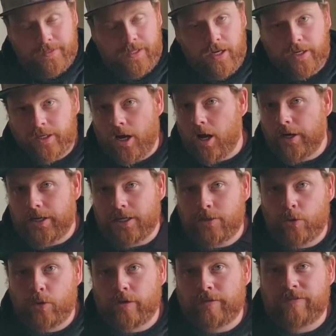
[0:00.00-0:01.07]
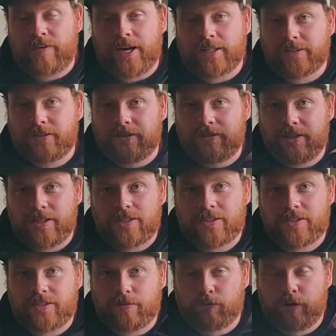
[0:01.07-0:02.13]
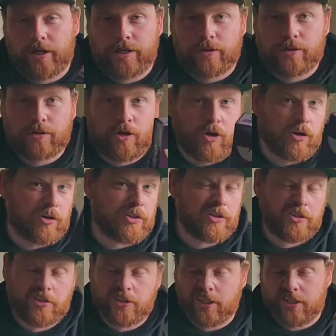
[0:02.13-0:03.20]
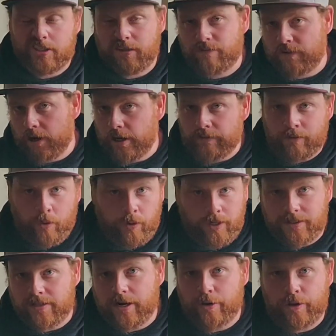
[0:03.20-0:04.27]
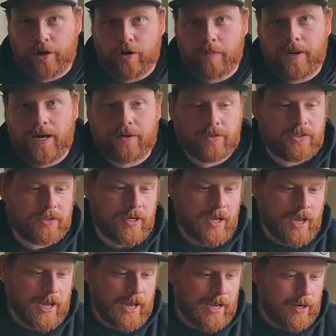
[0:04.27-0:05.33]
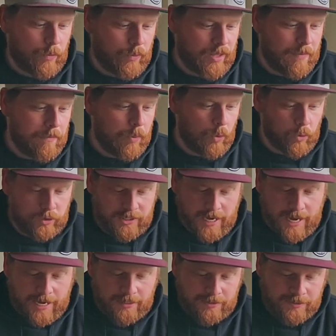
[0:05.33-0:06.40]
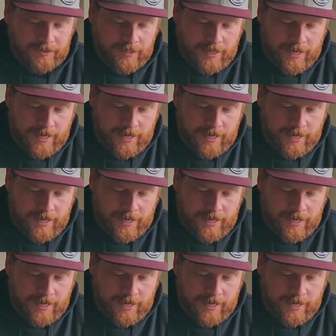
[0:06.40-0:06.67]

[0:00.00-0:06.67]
I can't ignore the fact that this reel costs 65 quid, there or thereabouts, with import tax.